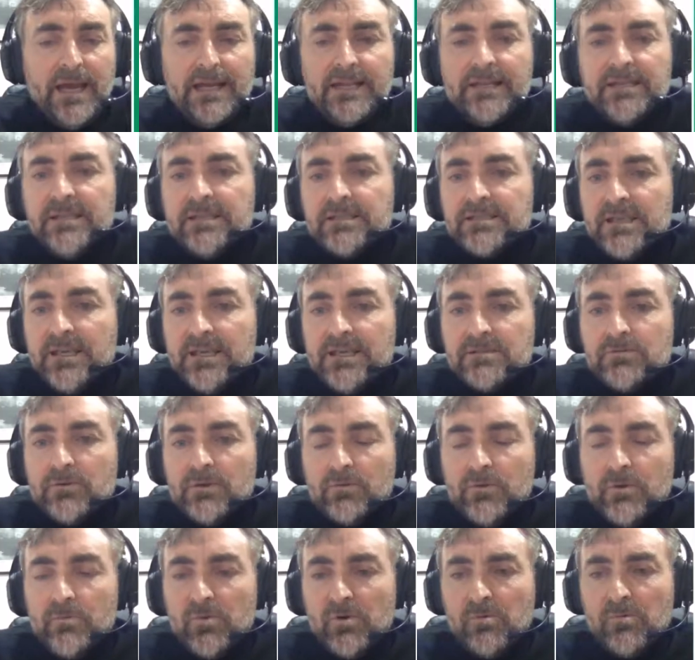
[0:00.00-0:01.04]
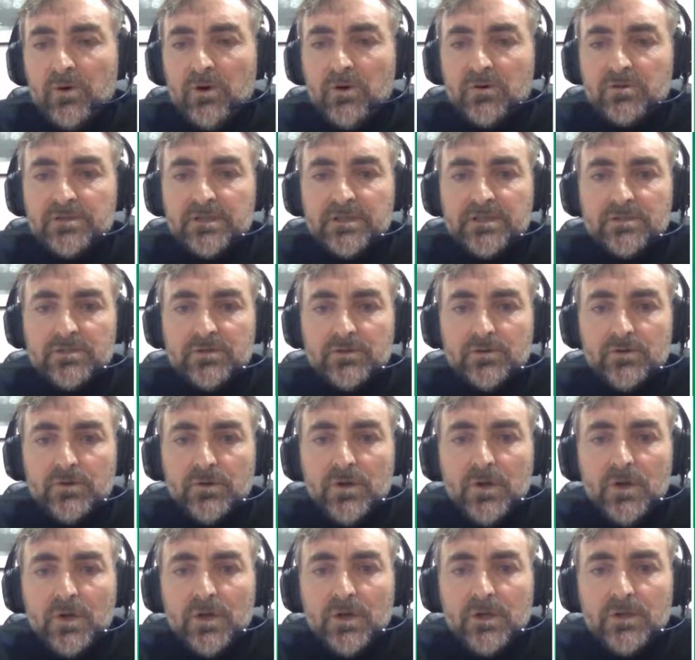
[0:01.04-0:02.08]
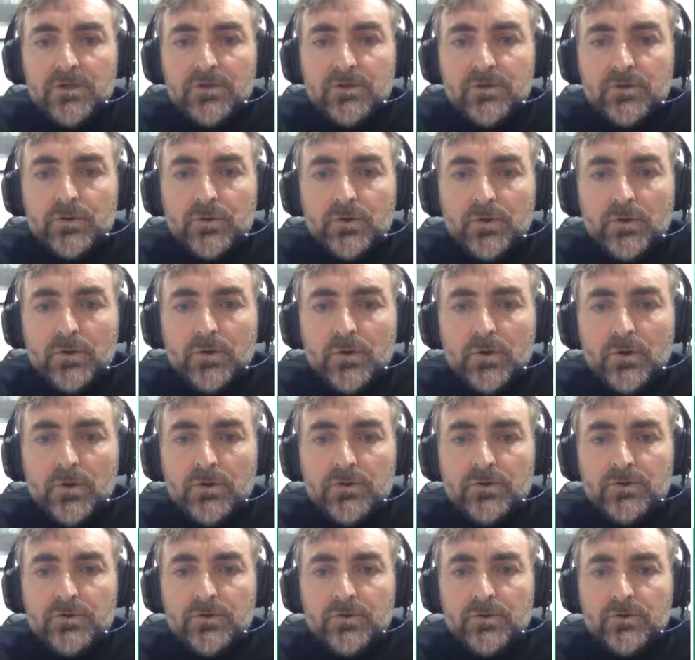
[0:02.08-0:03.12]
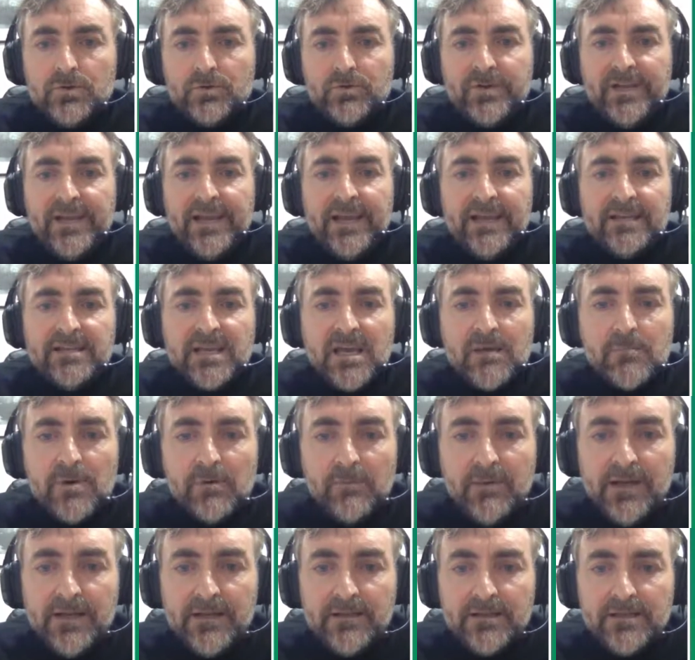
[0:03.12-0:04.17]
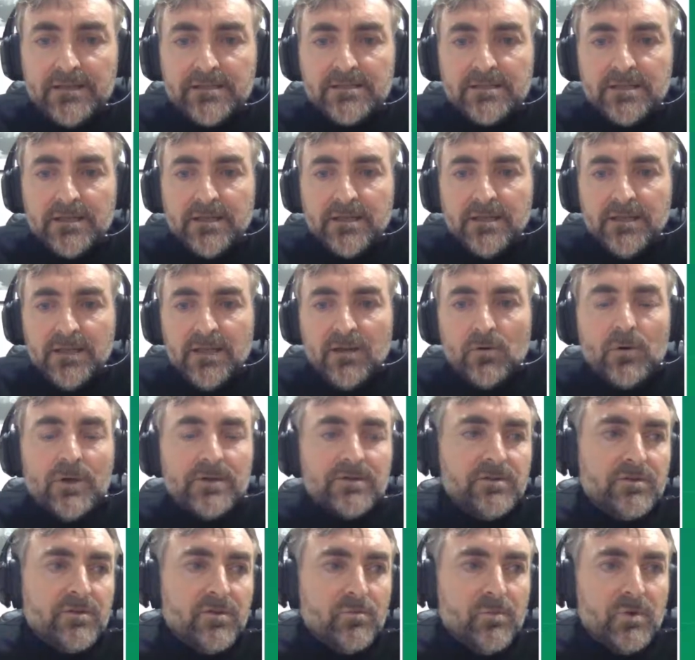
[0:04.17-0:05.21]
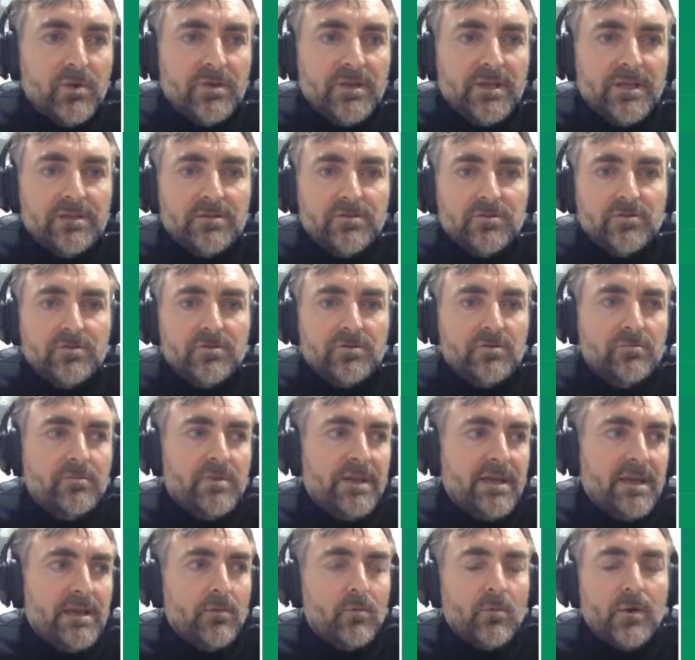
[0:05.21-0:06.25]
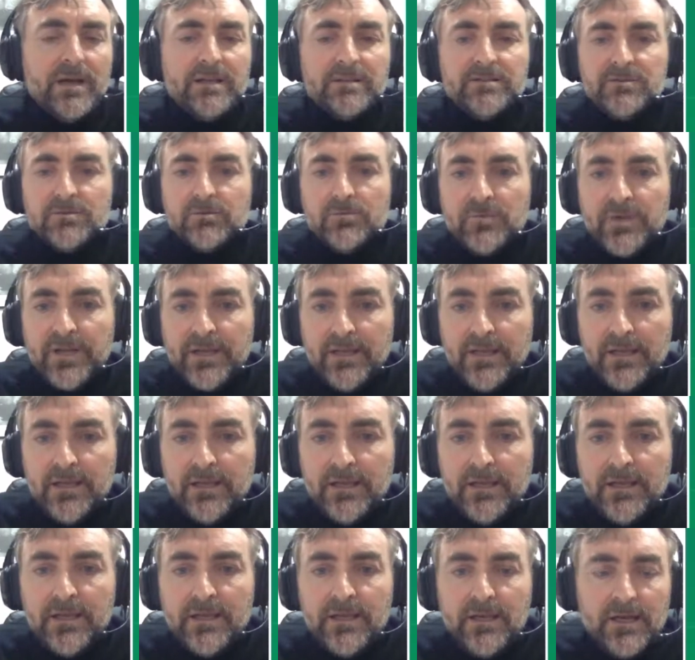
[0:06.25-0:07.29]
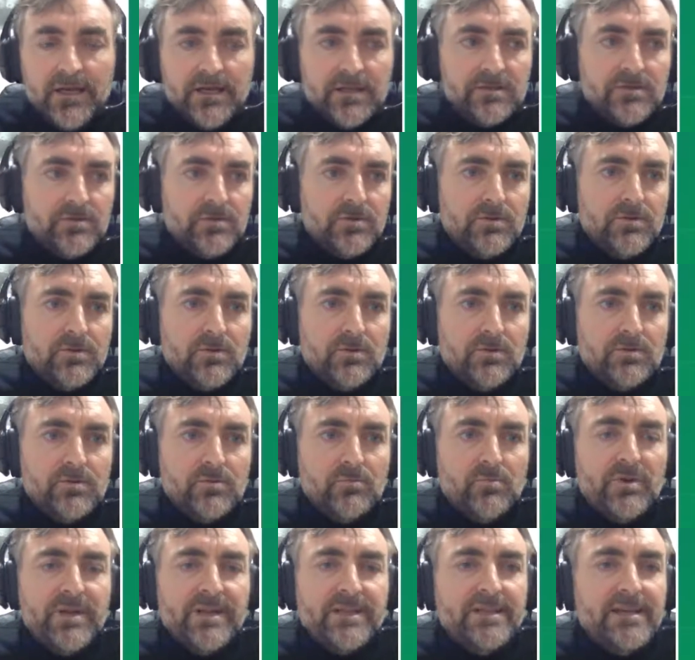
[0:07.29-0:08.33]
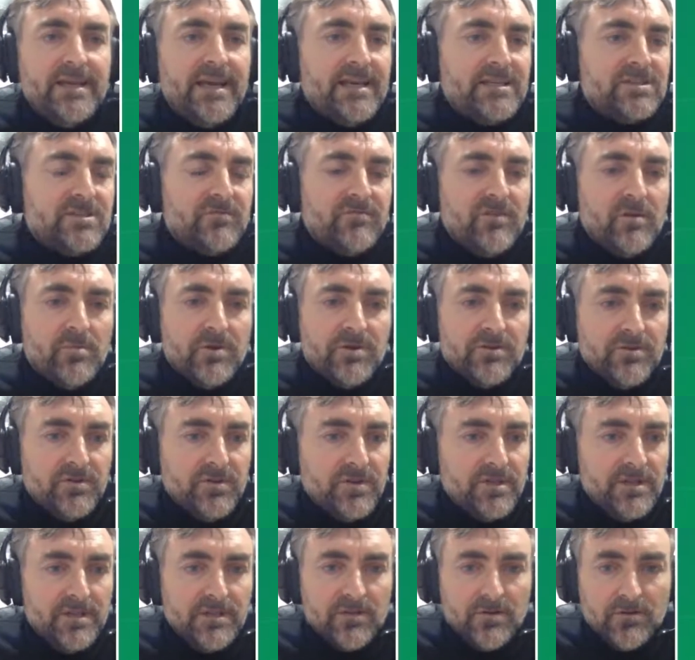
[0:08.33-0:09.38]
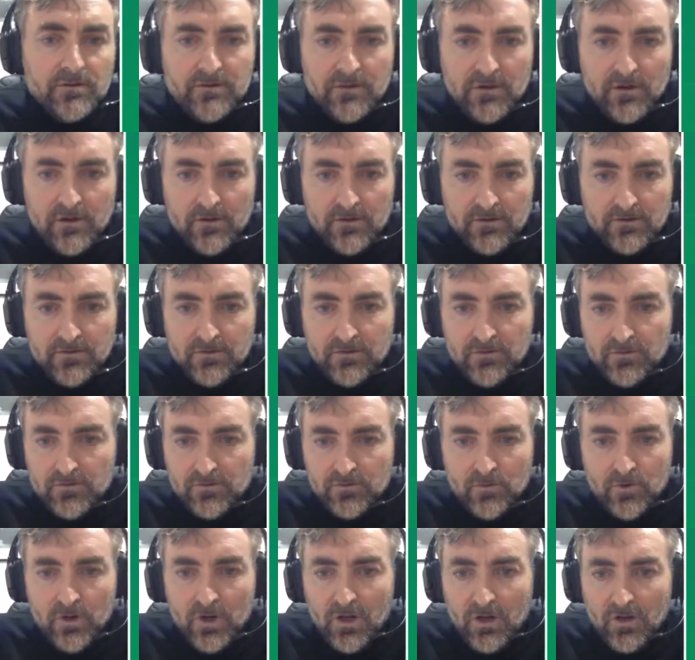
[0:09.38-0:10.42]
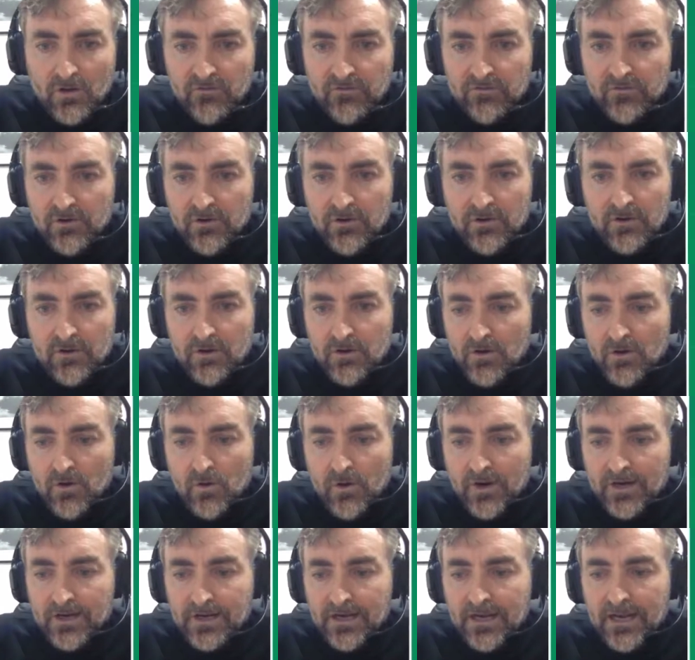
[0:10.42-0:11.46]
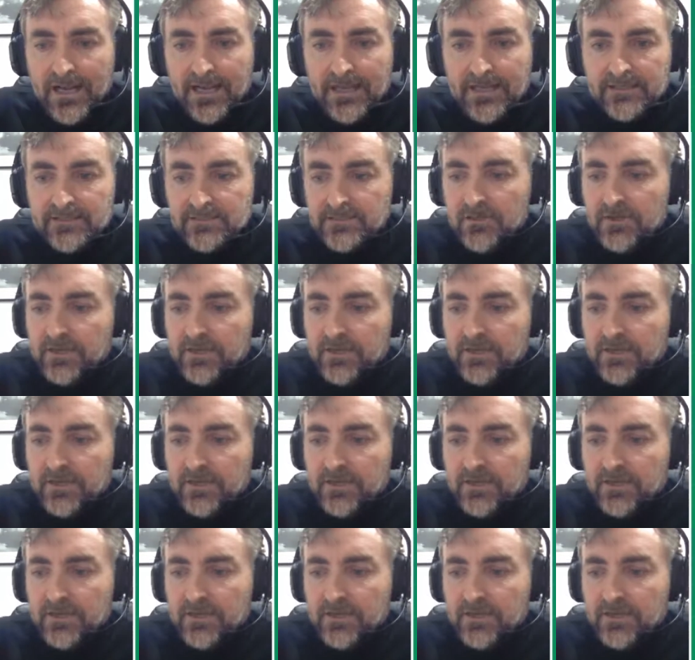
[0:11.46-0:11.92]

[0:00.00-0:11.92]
And in this case, what we propose is to to to create capabilities in quantum computing to to become quantum ready and to to bring the age of opportunity to thought to, to all all of uh, our clients.